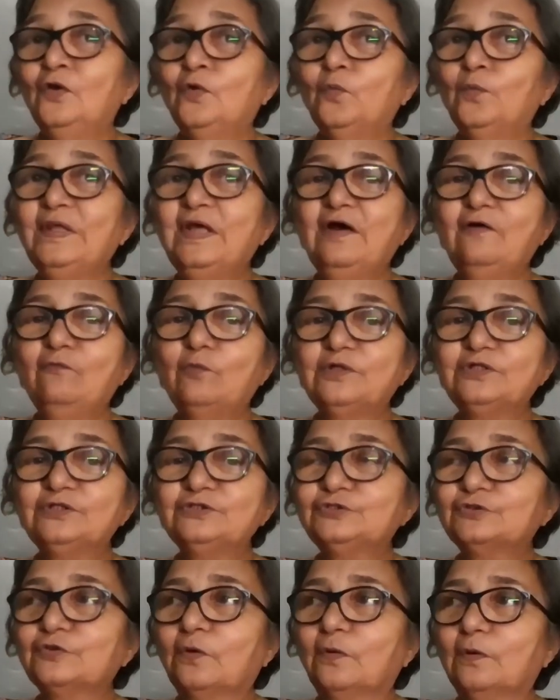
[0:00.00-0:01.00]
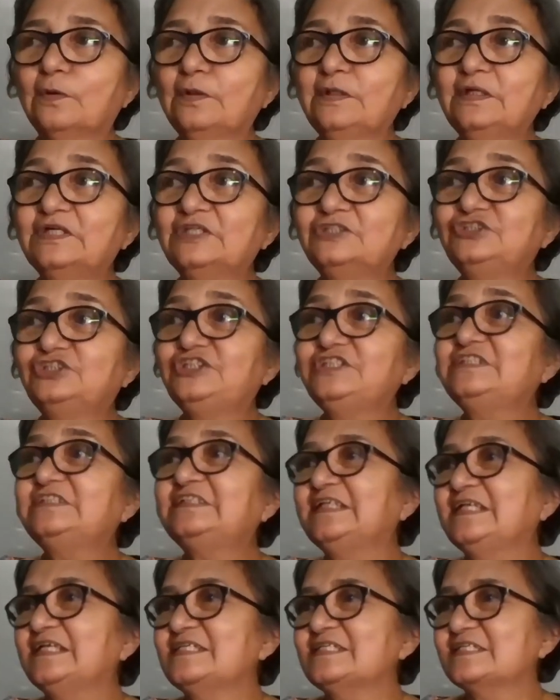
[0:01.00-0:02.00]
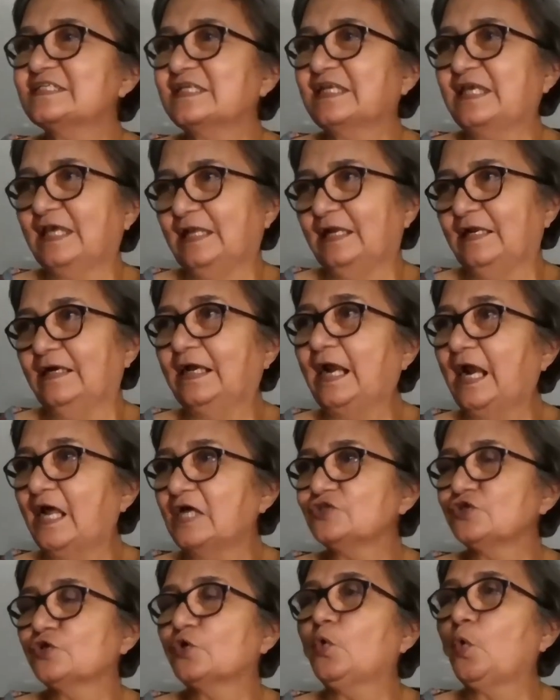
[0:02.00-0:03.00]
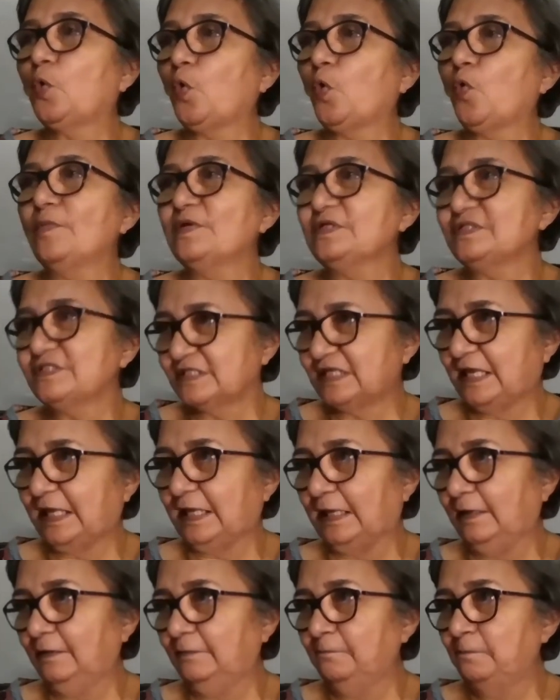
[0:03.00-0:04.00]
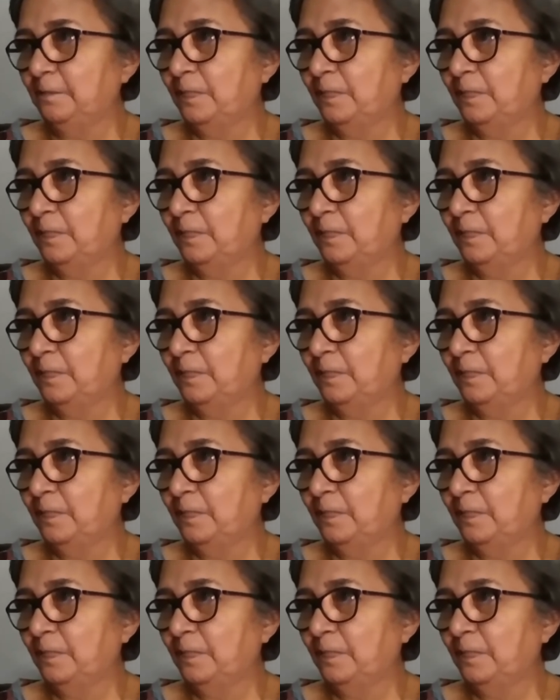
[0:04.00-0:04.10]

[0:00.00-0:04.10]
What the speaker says: We have what is called a GCS scale, a Glasgow Comas scale,